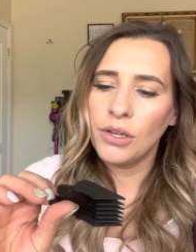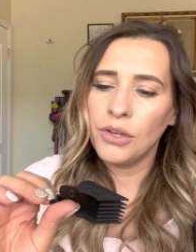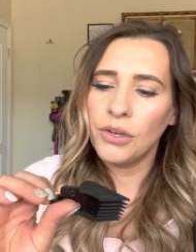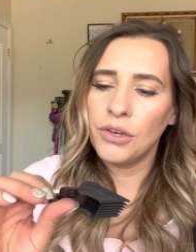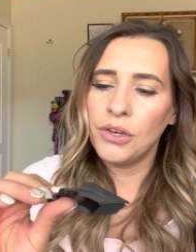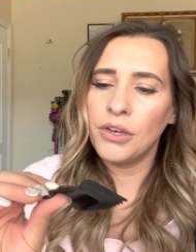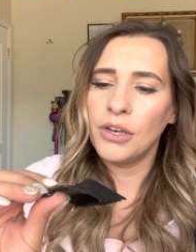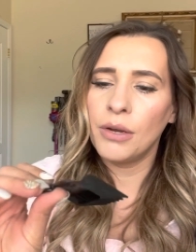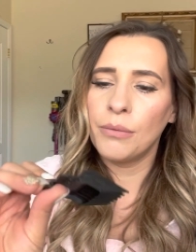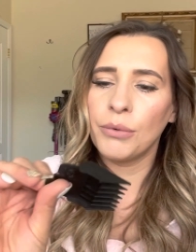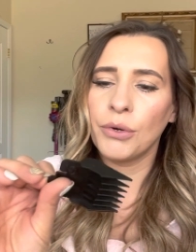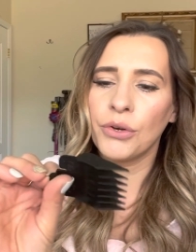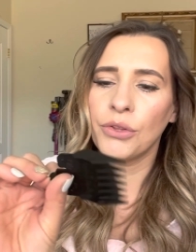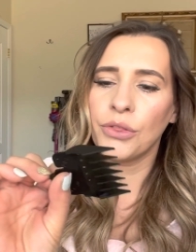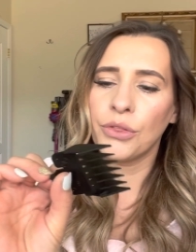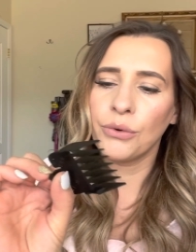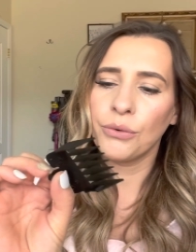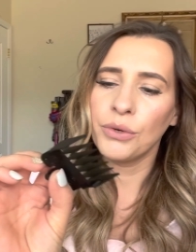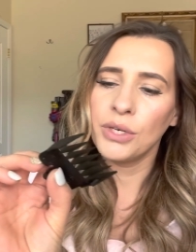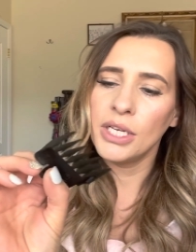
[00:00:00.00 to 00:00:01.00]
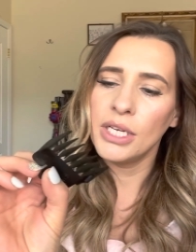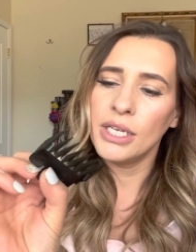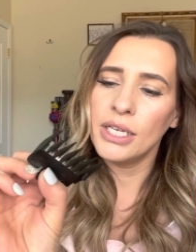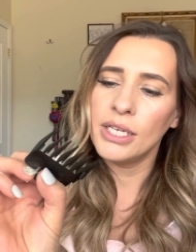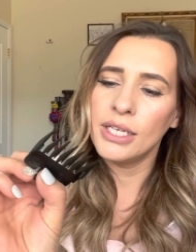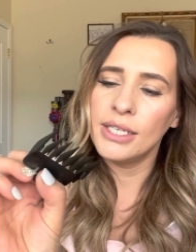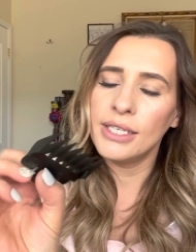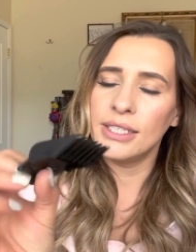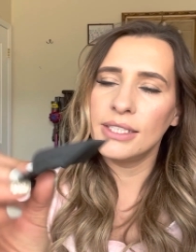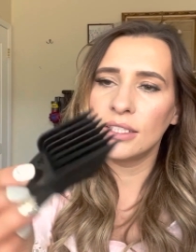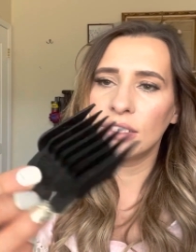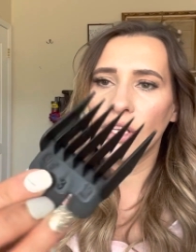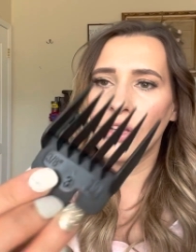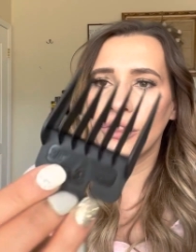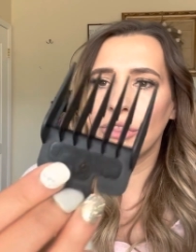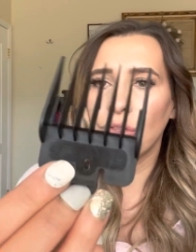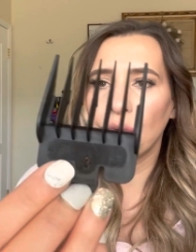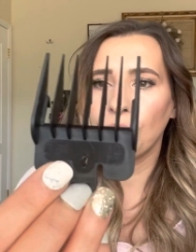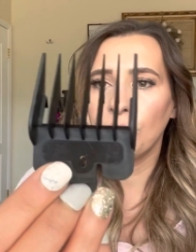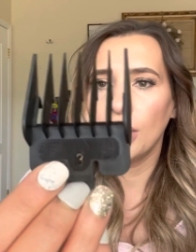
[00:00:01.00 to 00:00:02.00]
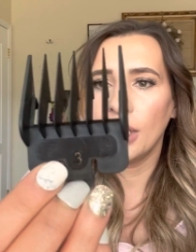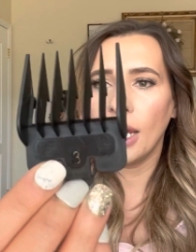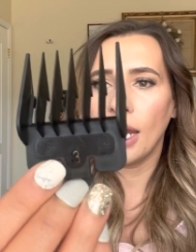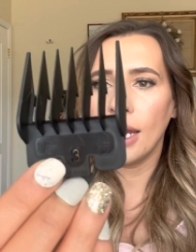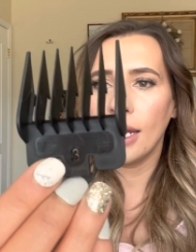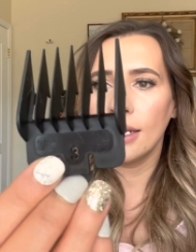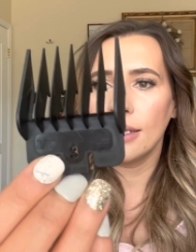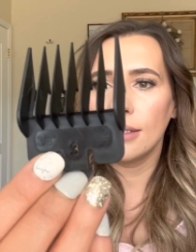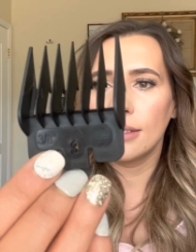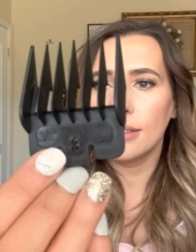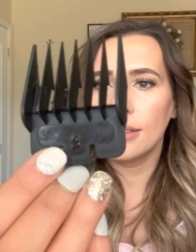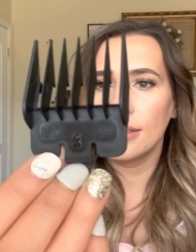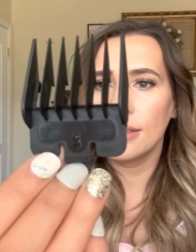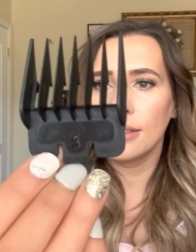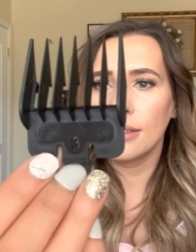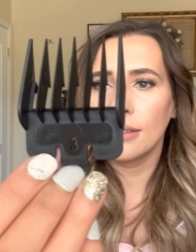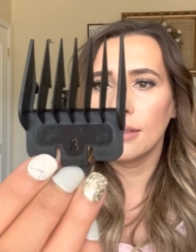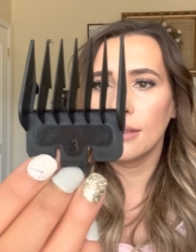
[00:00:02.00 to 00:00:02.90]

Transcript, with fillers: Number three is 3 eighths